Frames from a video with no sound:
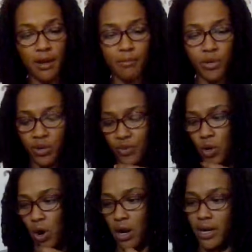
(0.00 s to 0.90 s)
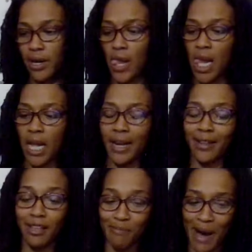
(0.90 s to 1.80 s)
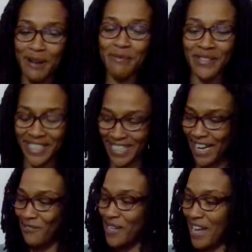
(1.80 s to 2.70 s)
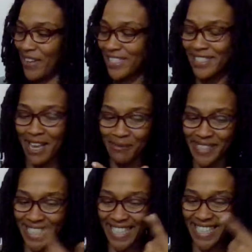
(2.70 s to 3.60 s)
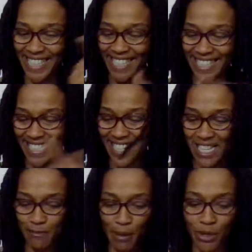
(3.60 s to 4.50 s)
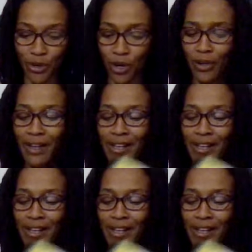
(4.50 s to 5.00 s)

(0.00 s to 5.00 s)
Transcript: Beautiful card. And at the bottom of the deck, we have acceptance. Yes, baby girl.